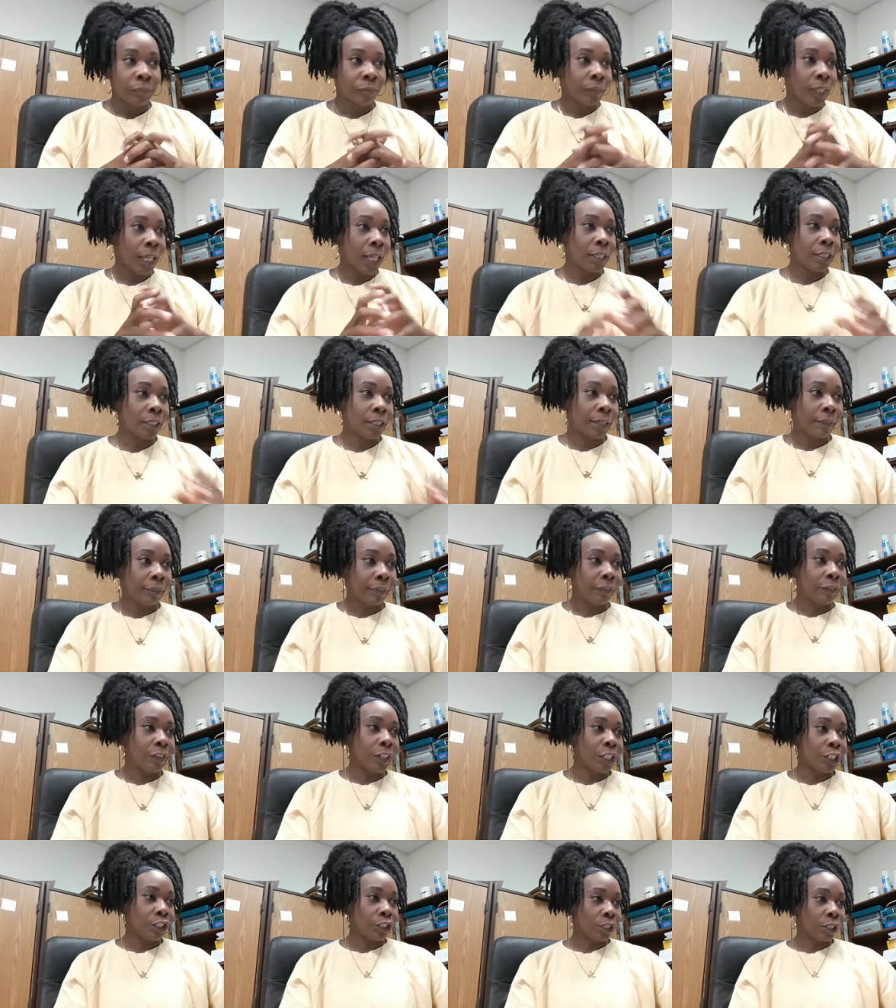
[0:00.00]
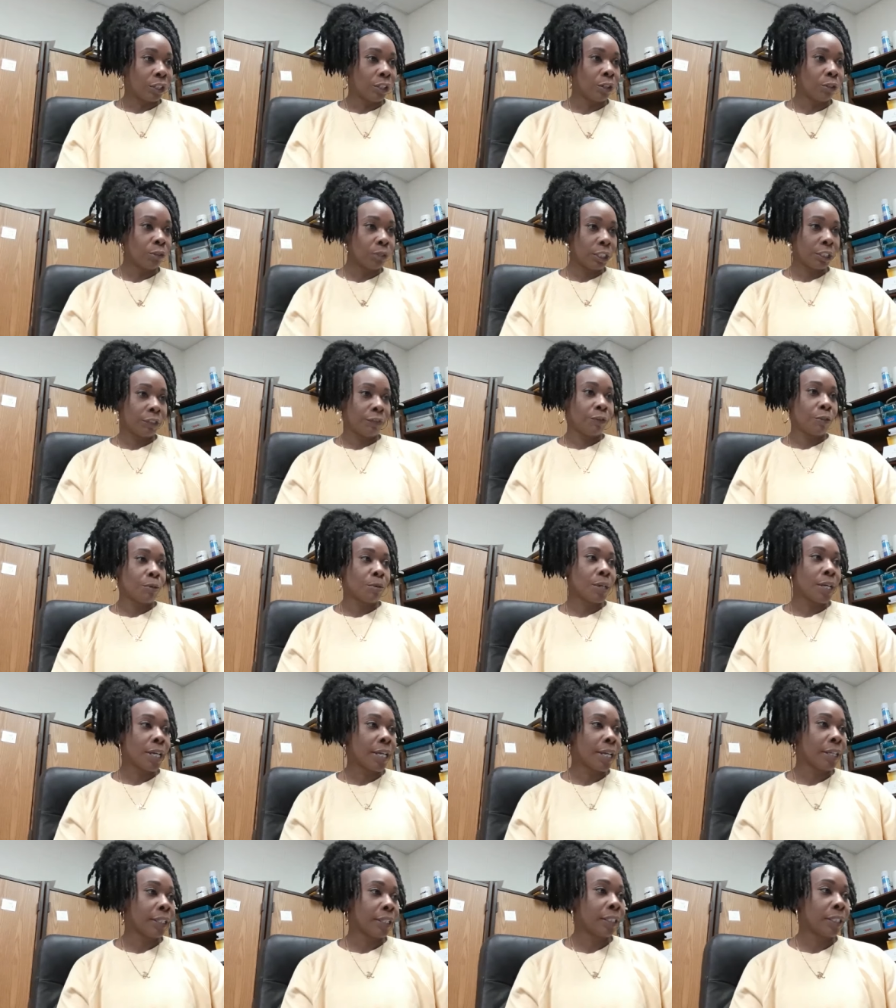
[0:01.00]
I just have to finish the notes for
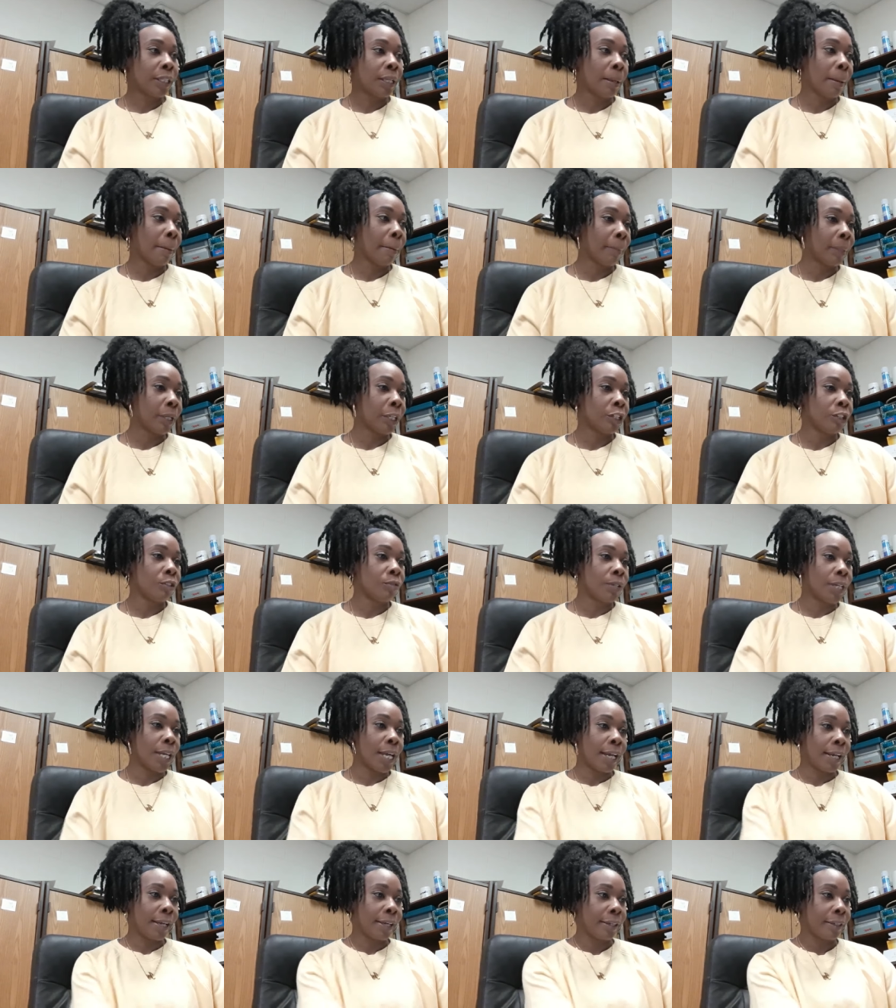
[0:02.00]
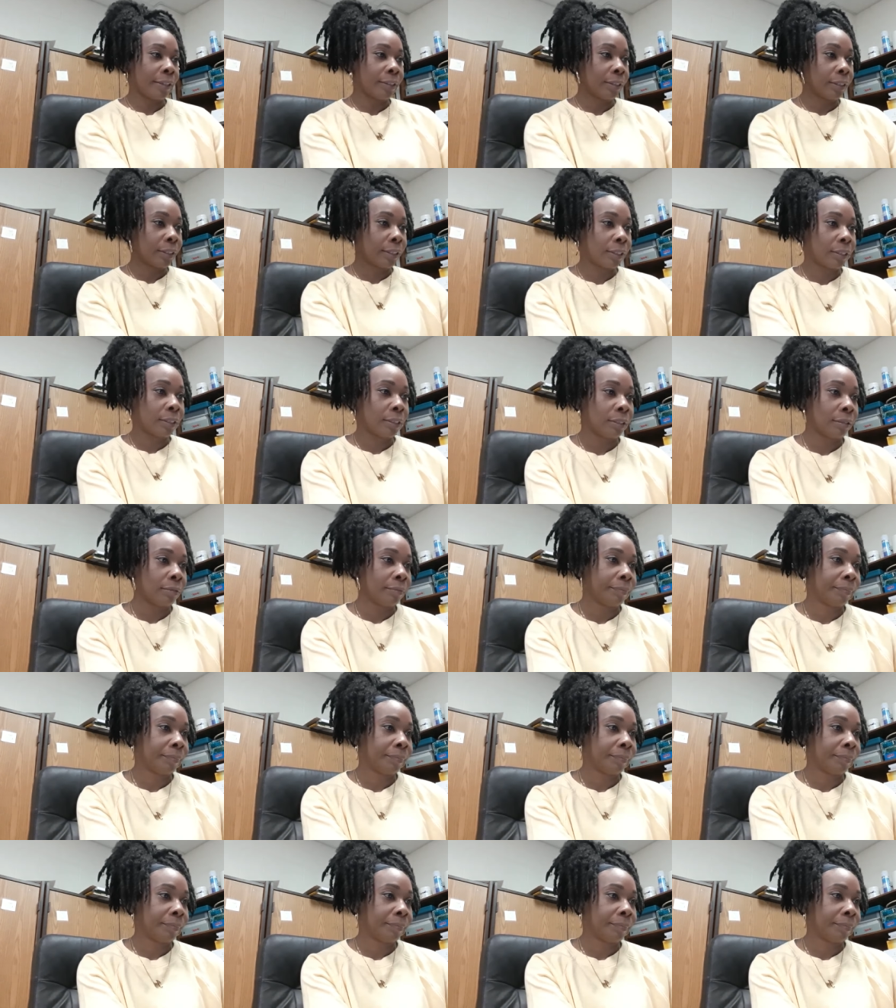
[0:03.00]
it. But you guys,